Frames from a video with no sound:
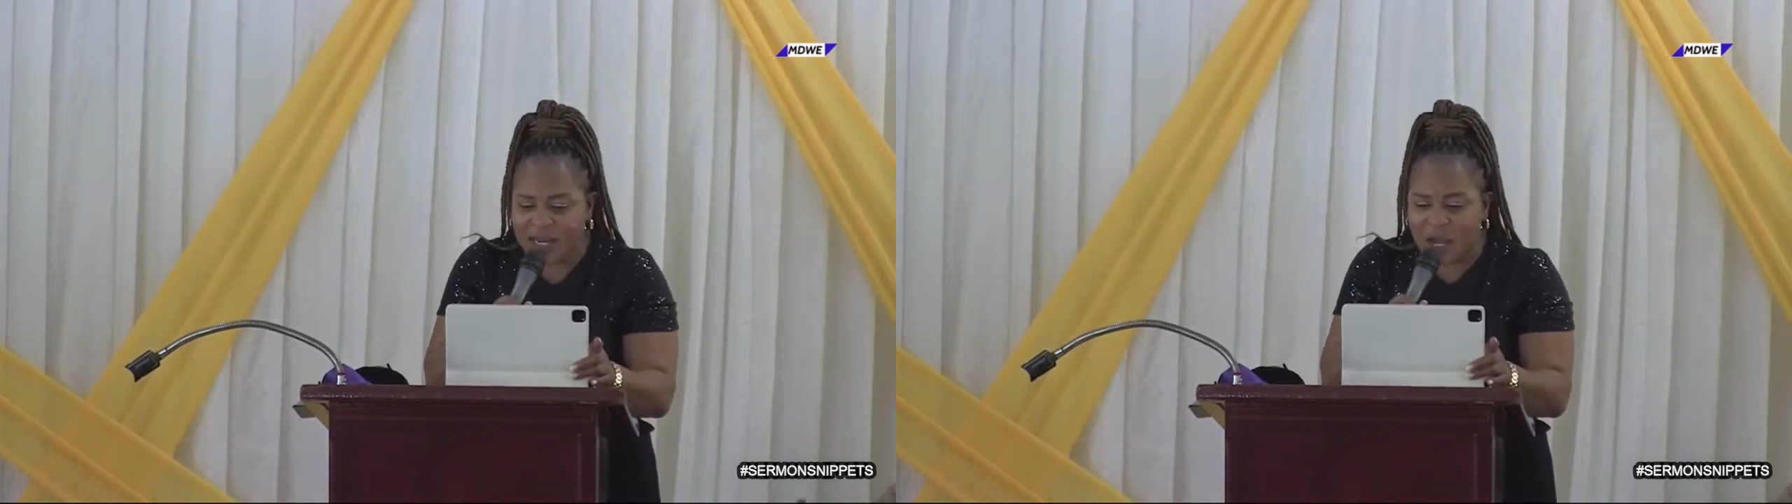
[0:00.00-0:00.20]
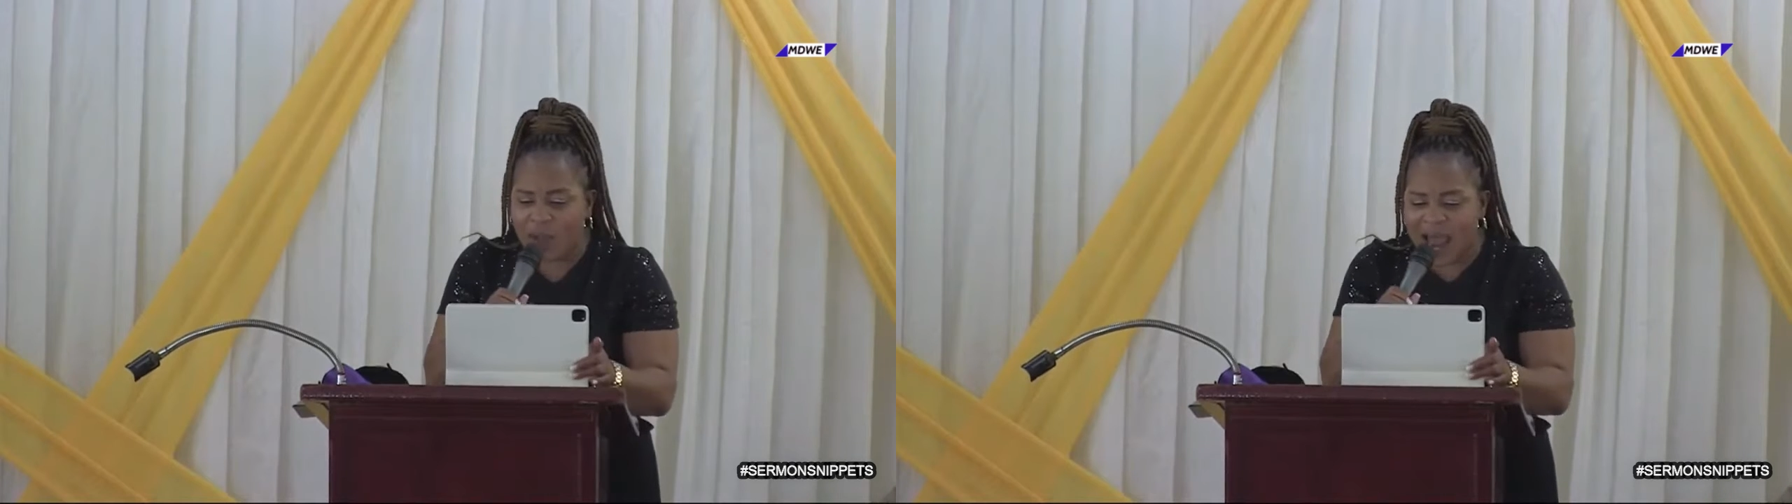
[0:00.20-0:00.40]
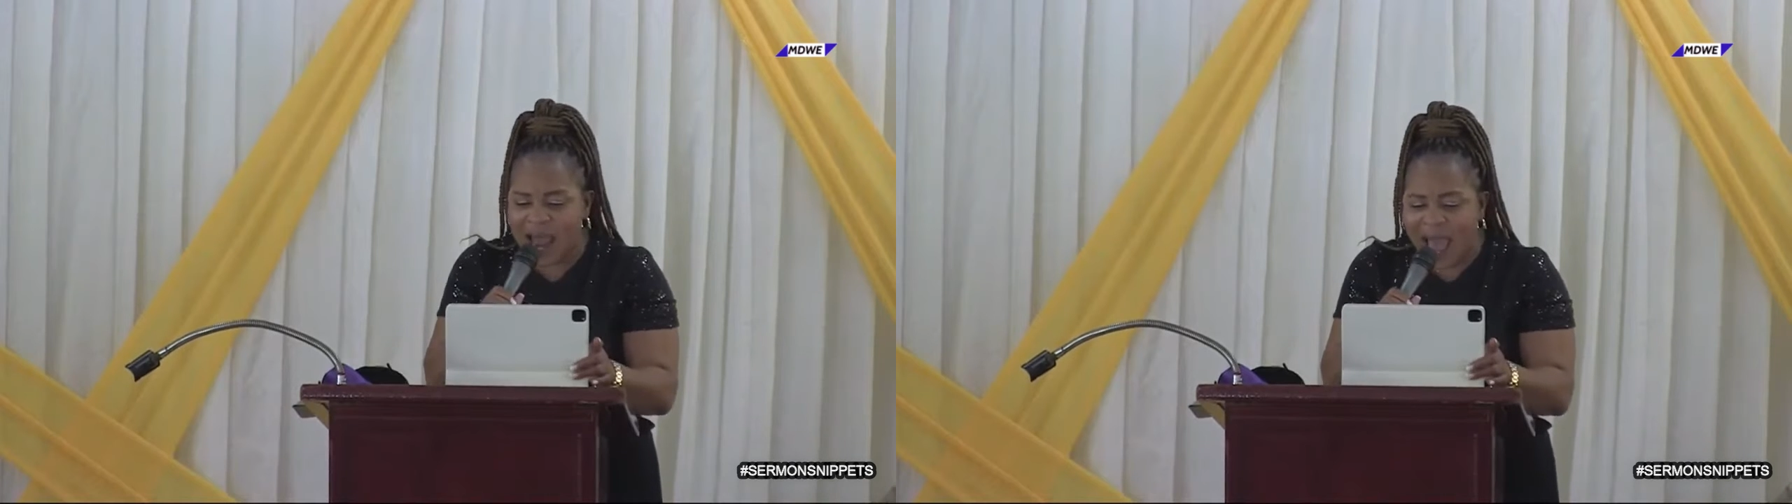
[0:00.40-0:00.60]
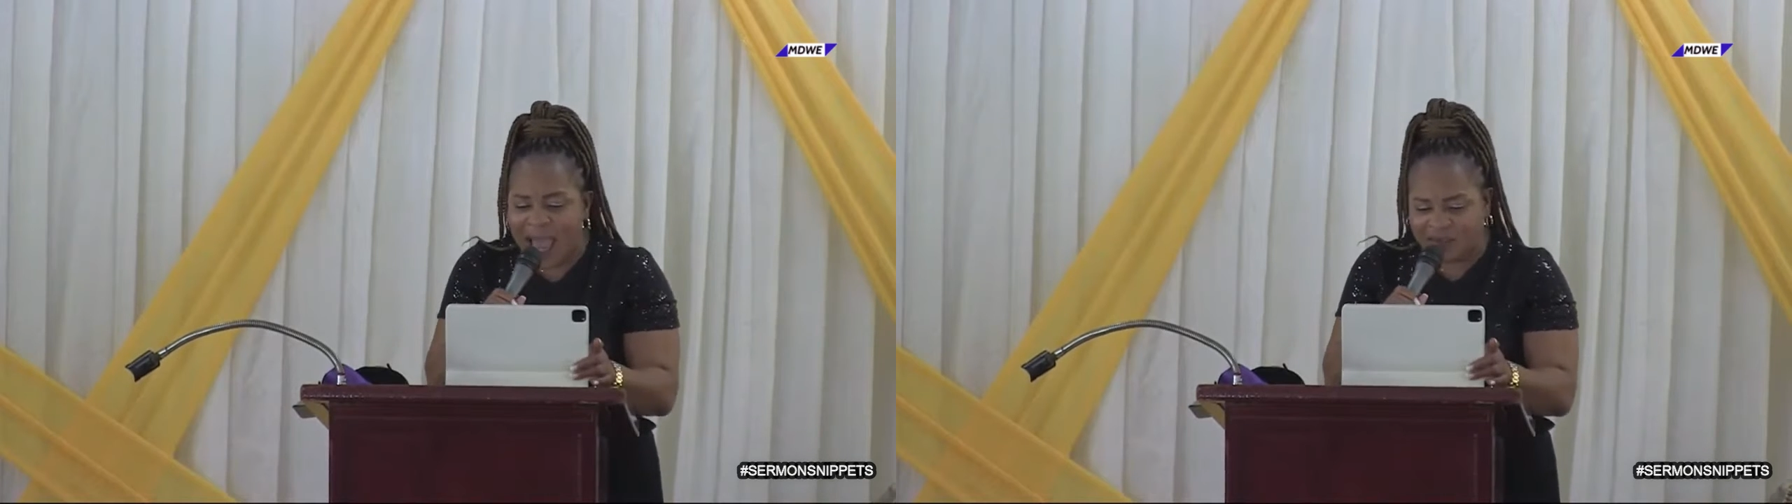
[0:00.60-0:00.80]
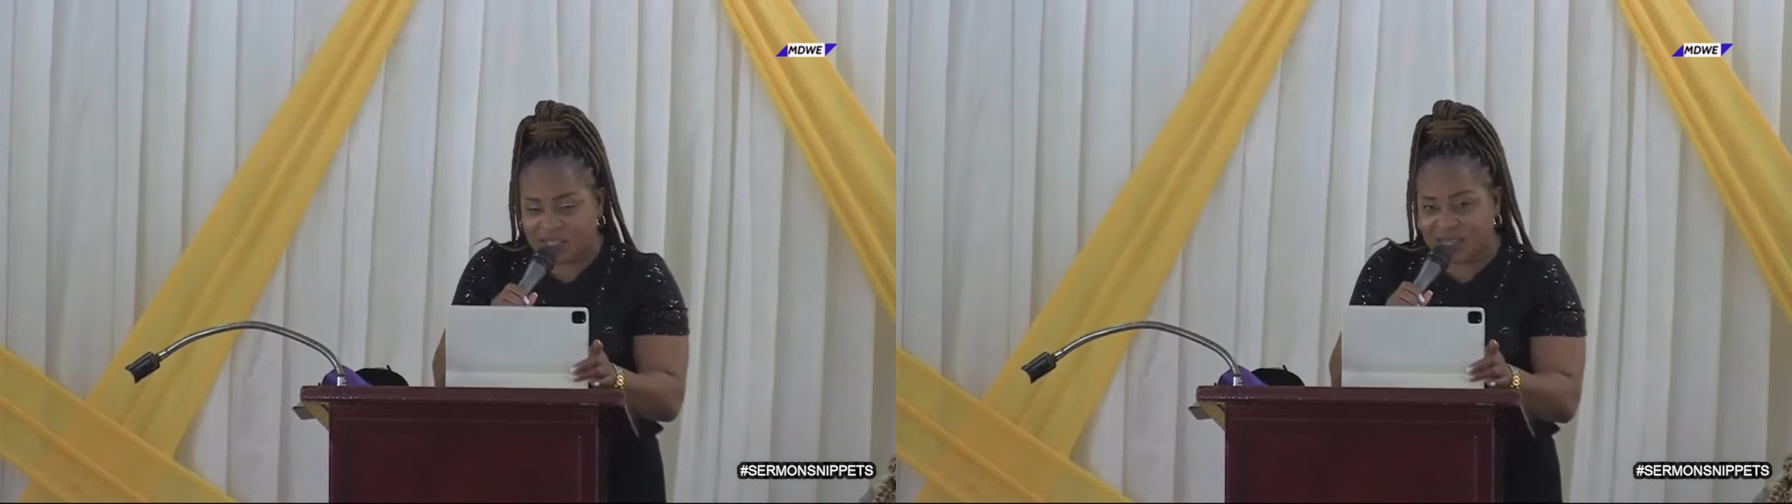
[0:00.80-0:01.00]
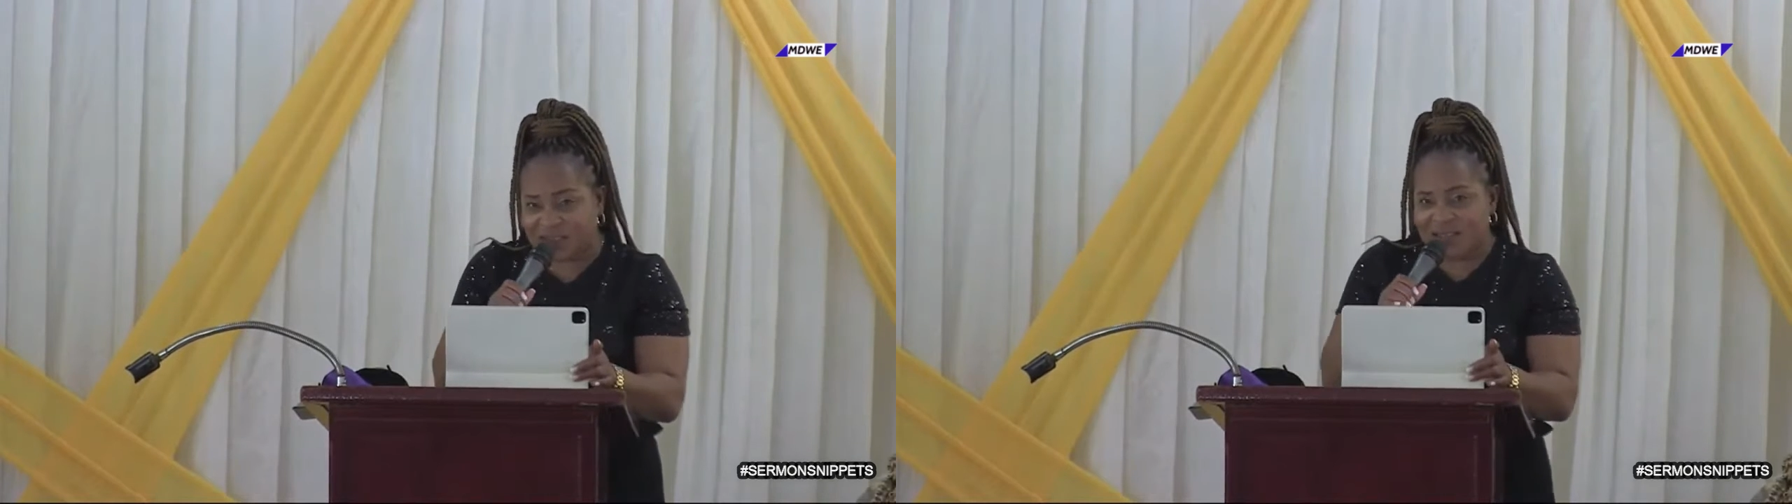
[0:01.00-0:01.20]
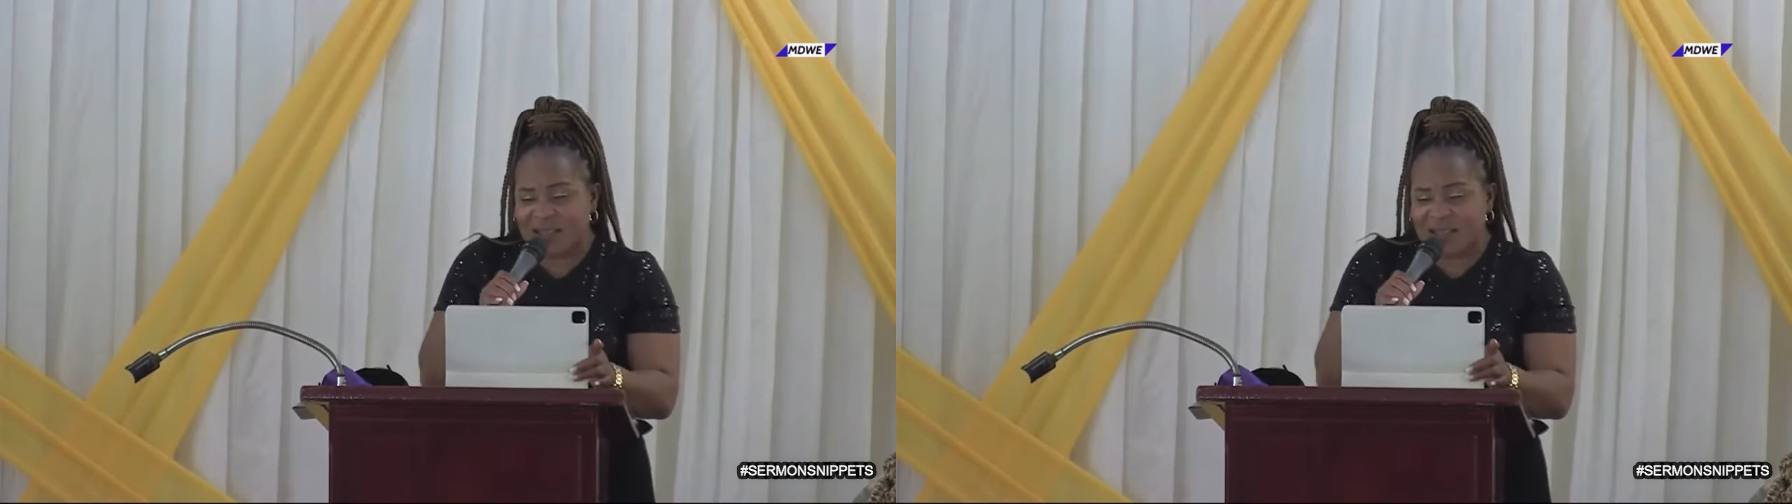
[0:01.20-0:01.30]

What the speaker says: in our lives